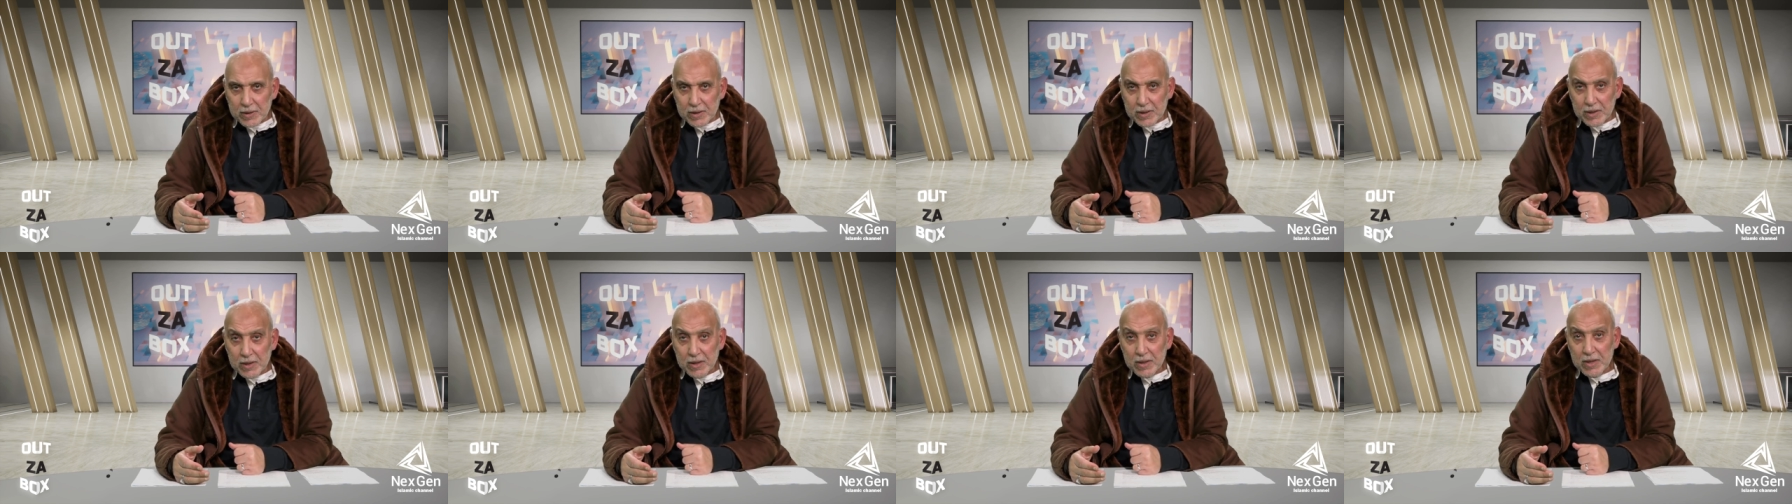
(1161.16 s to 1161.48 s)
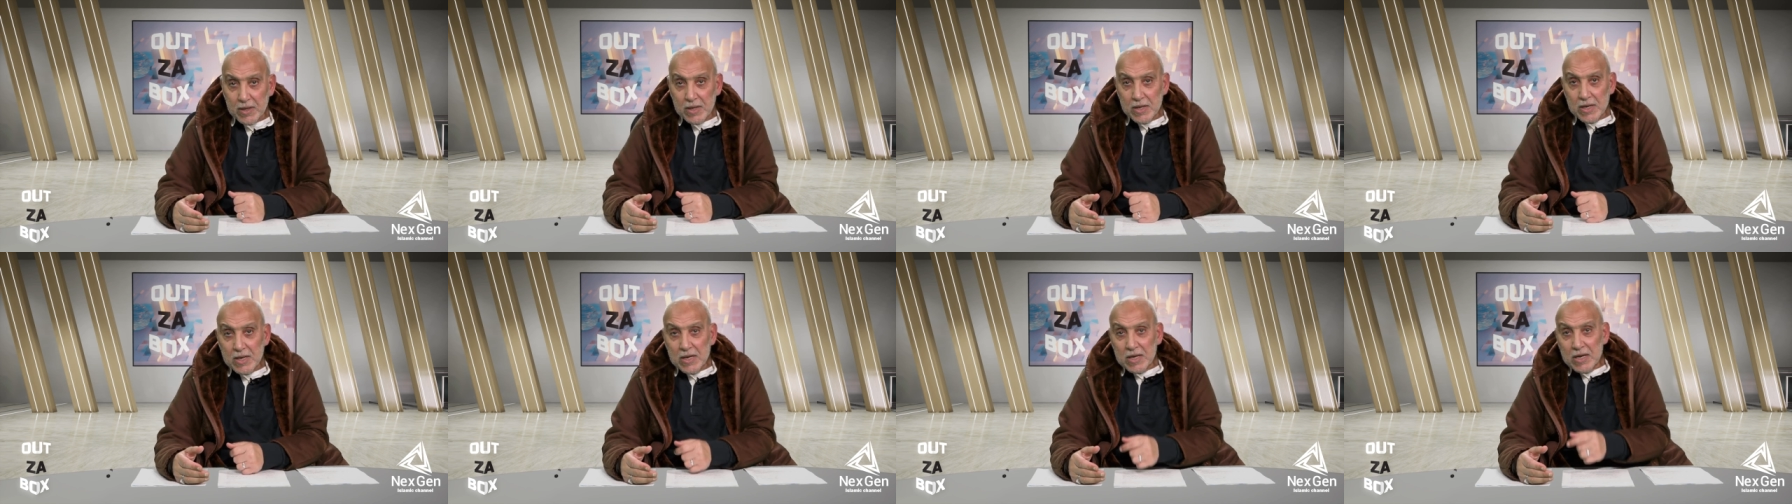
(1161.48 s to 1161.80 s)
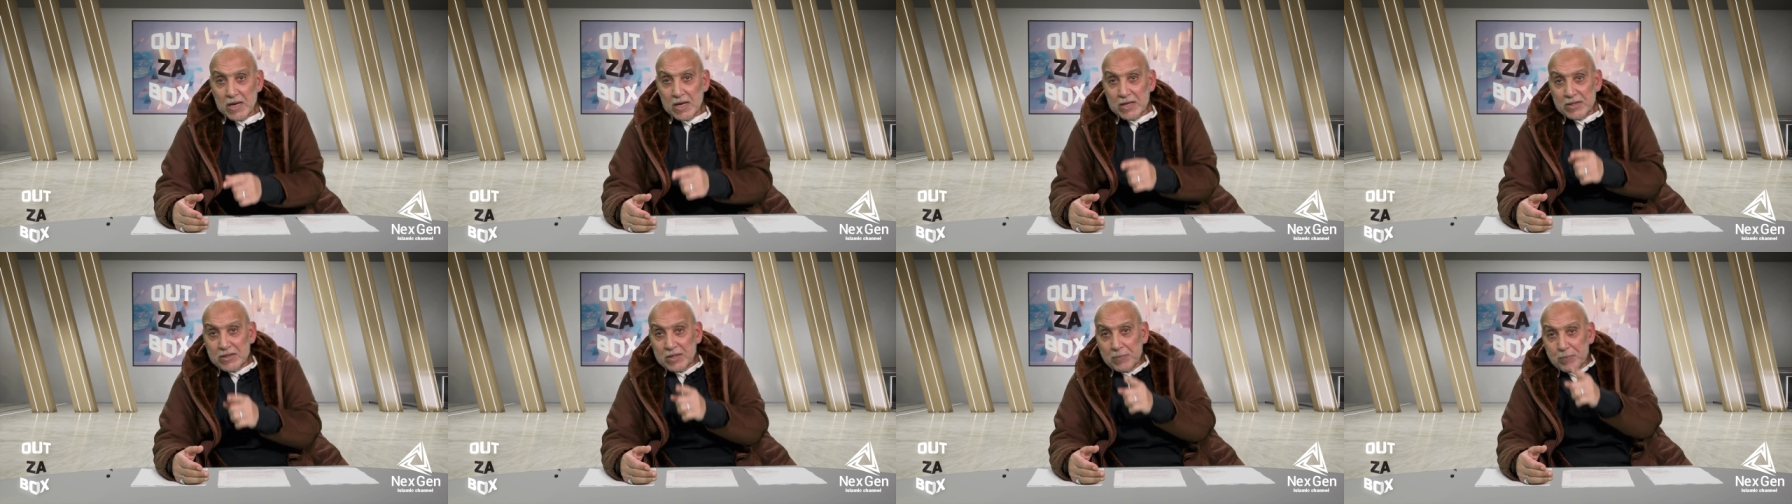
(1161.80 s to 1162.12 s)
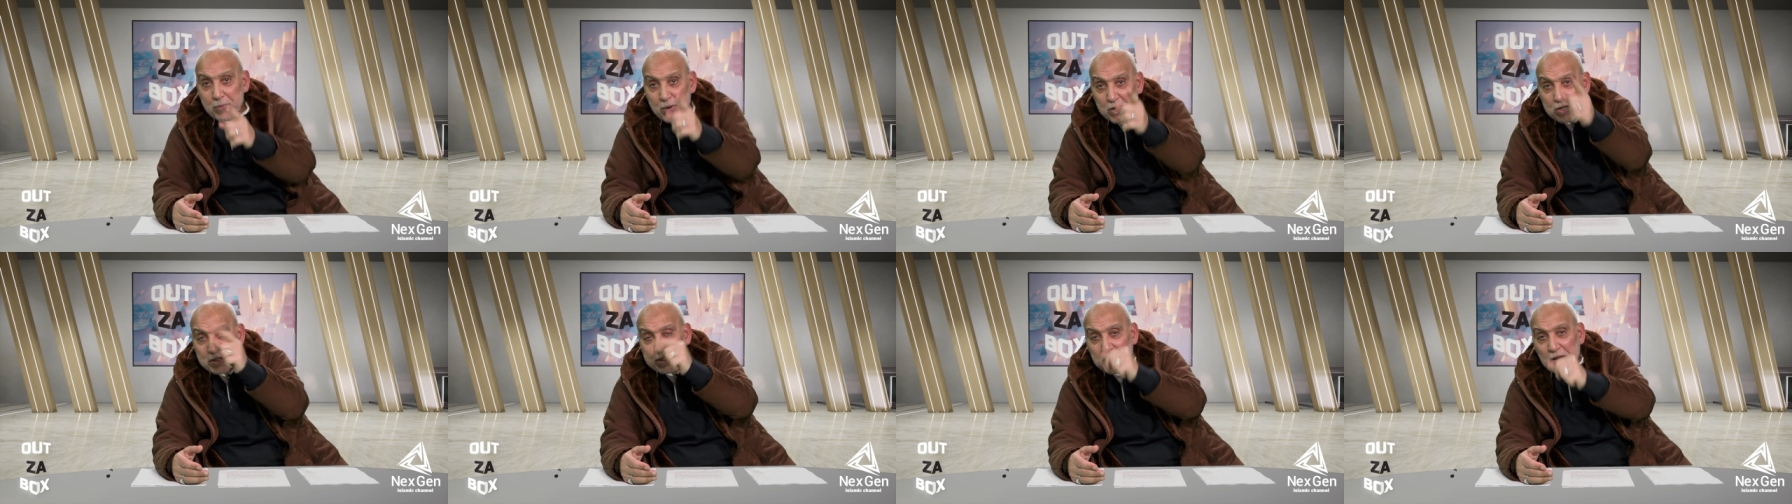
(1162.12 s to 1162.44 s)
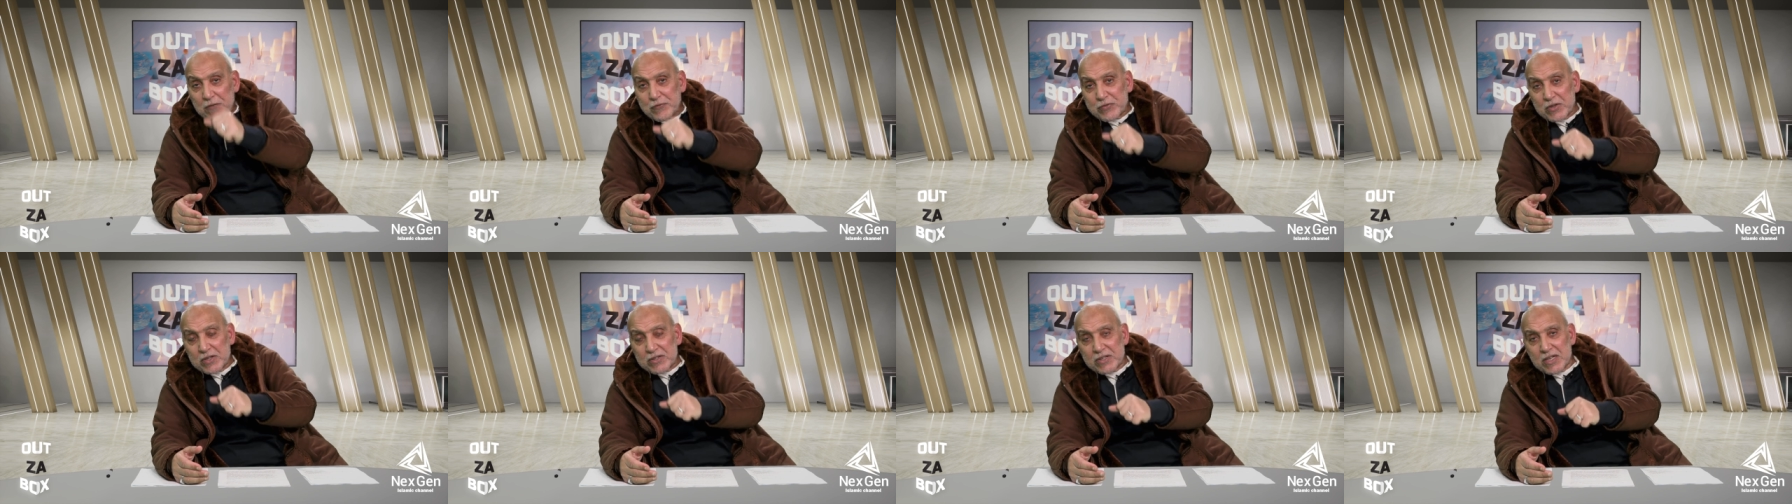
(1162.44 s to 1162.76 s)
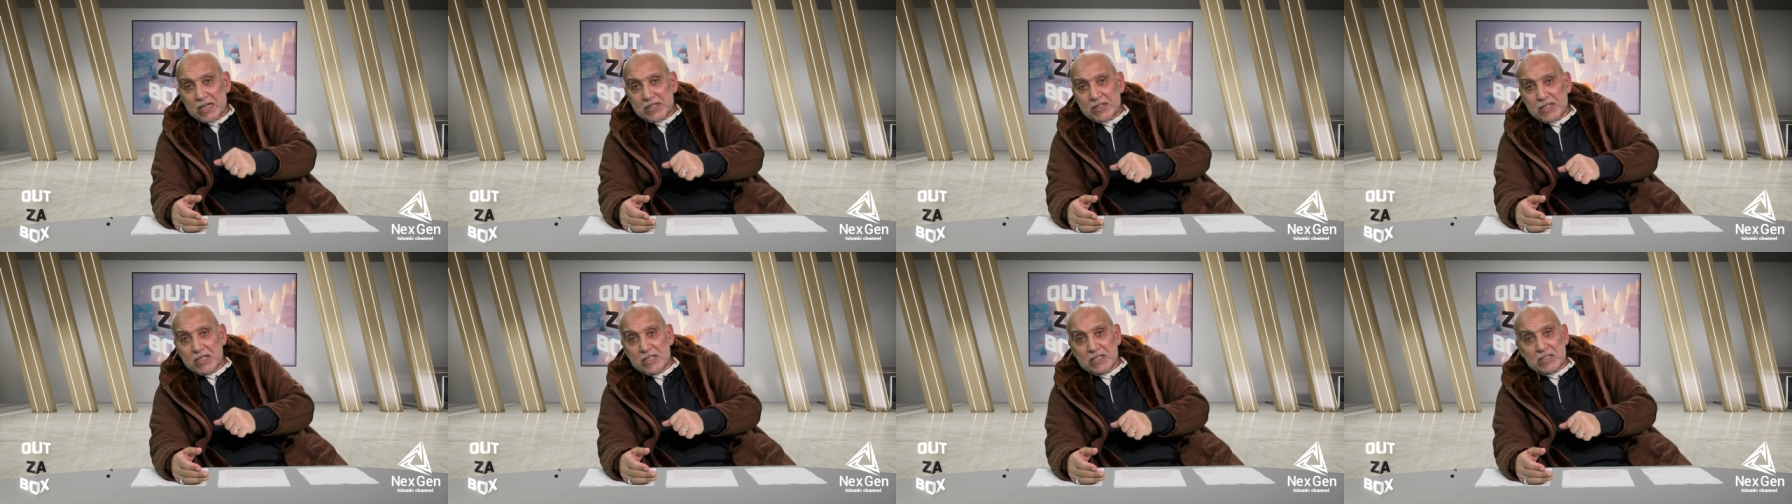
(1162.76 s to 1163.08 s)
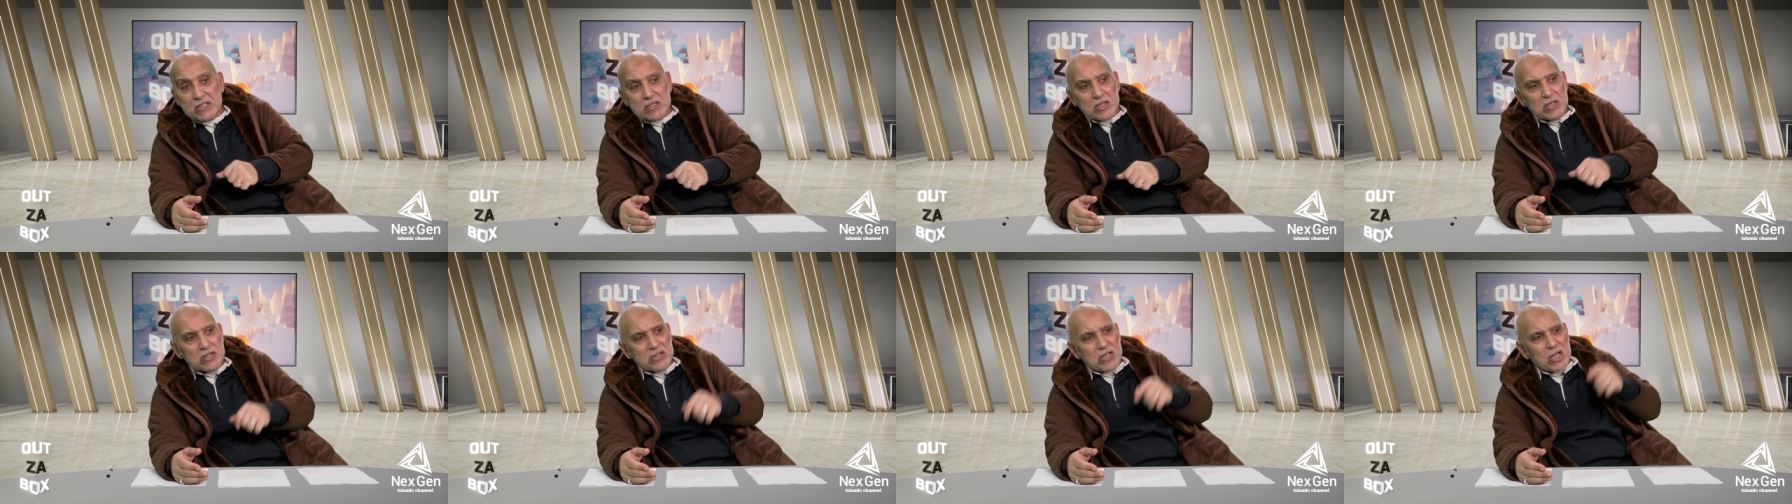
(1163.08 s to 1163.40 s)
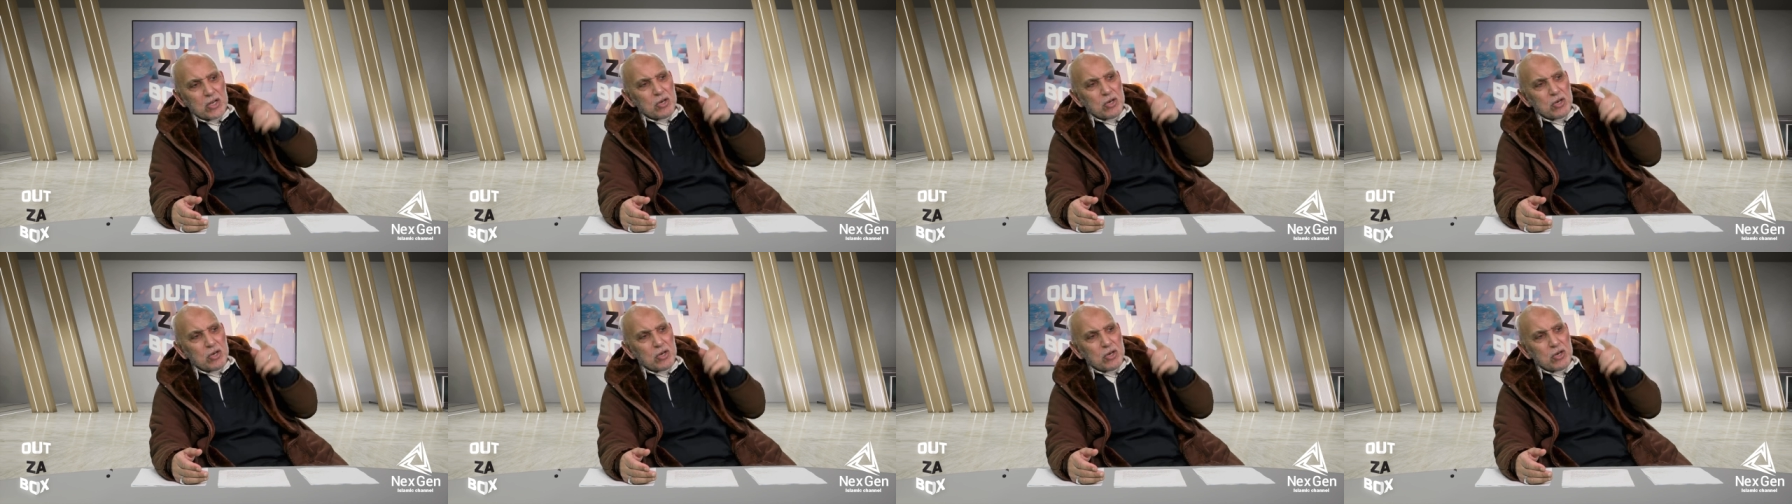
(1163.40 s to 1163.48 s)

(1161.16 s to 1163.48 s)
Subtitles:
Okay? The point after that is